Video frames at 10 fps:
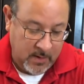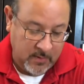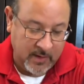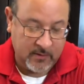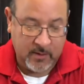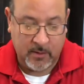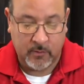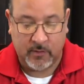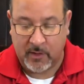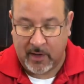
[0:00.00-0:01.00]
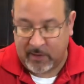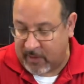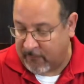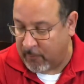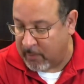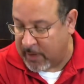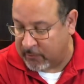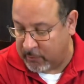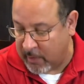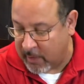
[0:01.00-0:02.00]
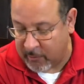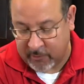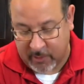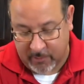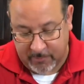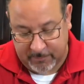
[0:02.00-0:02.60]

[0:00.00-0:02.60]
That's it, it'll sit like that for about 2 hours now.